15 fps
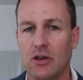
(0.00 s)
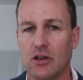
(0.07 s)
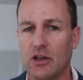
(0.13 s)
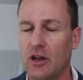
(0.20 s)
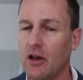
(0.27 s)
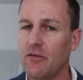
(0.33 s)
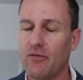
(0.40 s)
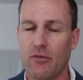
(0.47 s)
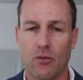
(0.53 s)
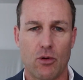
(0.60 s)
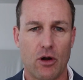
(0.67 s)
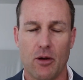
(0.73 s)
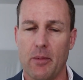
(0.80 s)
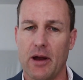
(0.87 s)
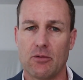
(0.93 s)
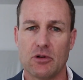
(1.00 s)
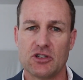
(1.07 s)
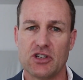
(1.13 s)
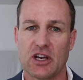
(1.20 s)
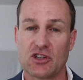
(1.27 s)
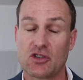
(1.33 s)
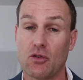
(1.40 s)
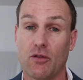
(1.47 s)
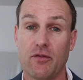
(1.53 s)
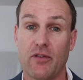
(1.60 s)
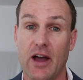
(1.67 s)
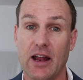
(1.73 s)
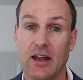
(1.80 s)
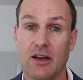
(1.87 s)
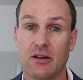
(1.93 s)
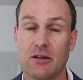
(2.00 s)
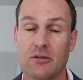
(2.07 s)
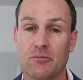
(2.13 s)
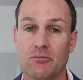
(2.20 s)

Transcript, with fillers: You don't worry about rejection or failure